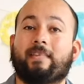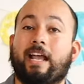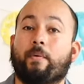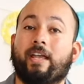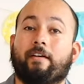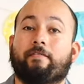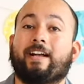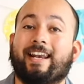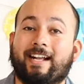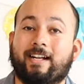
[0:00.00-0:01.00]
now we have
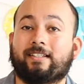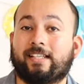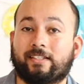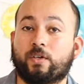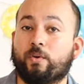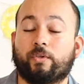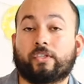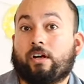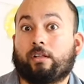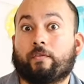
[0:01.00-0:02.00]
calacas and
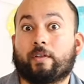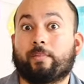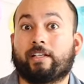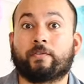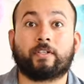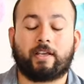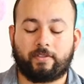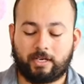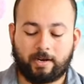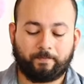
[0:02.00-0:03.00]
skulls all over the place for Day
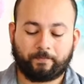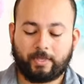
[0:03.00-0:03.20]
of the Dead.